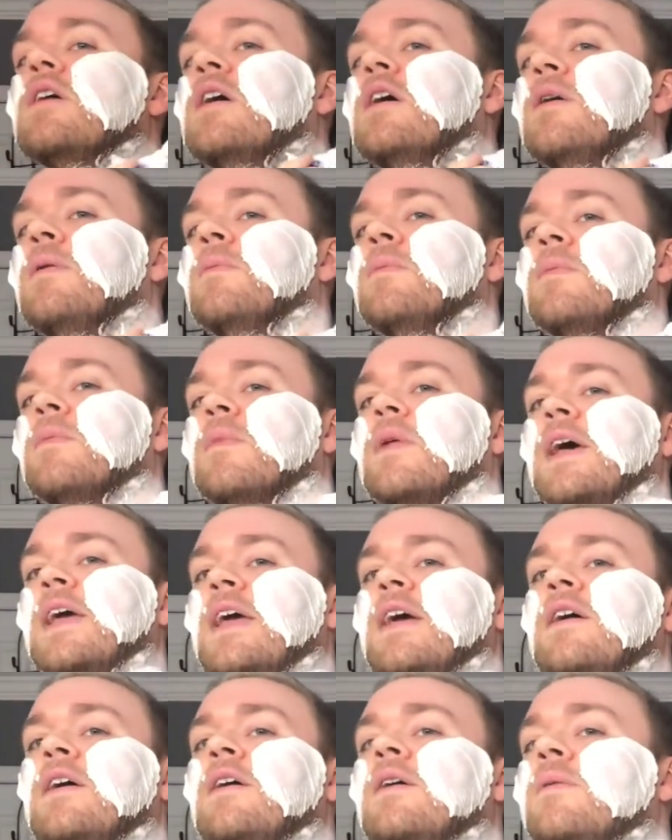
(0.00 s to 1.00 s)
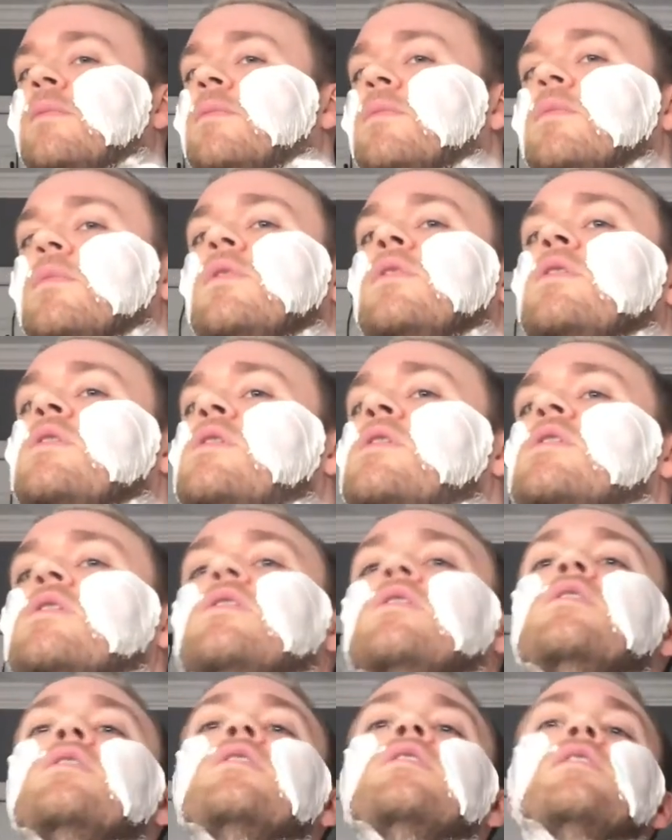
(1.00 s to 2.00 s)
um, like it, um,
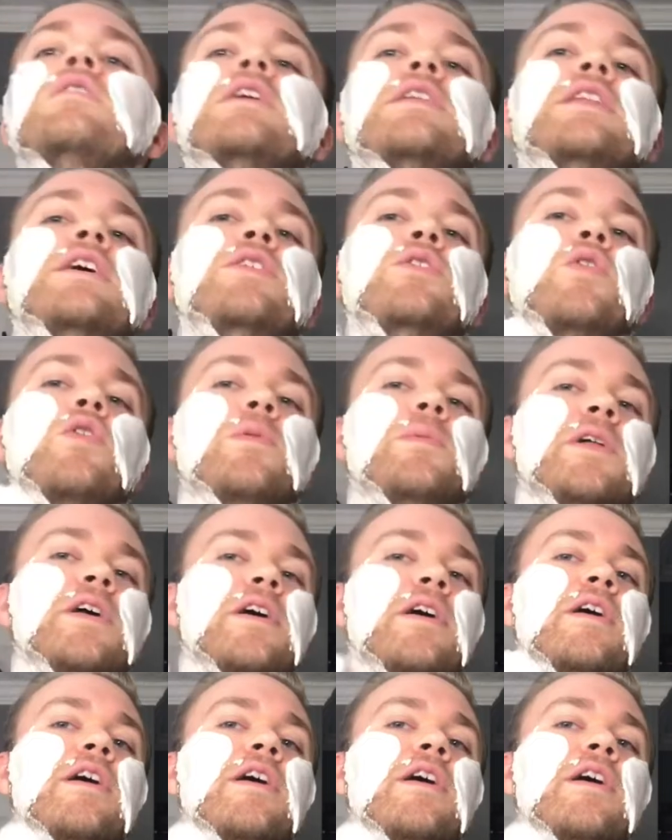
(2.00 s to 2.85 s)
like they normally